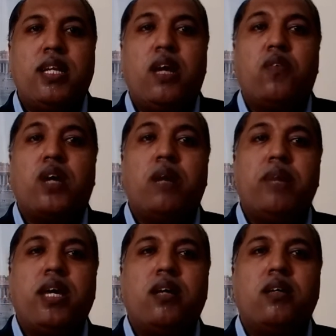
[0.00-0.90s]
Now,
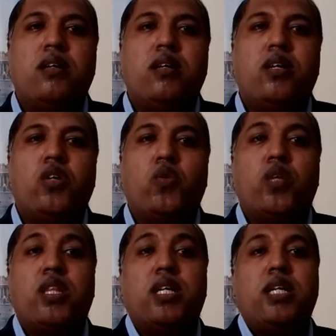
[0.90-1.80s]
coming to
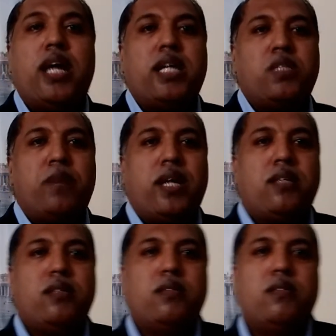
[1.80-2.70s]
the third
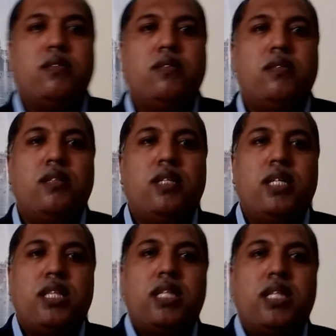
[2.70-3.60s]
aspect.
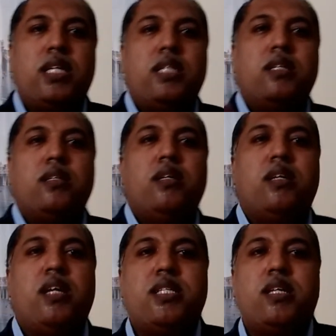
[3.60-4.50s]
Third
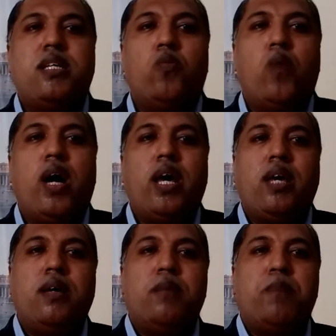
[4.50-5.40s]
reason
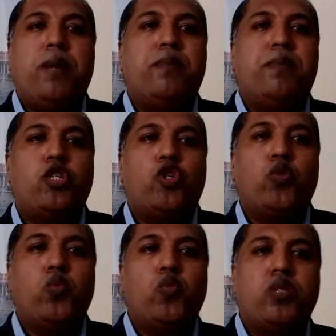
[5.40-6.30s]
why people
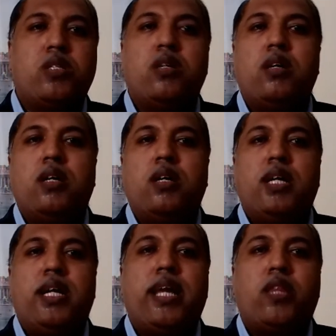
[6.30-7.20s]
choose
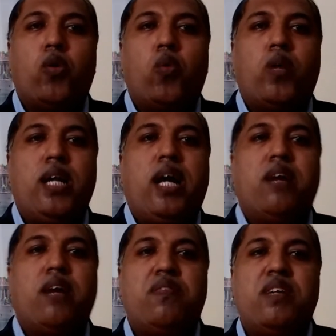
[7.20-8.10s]
death over
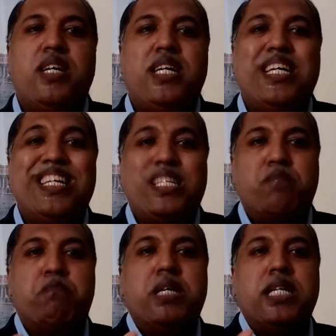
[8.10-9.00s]
life
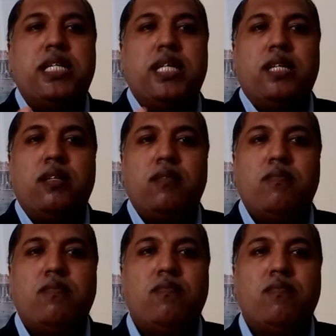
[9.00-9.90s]
is burden.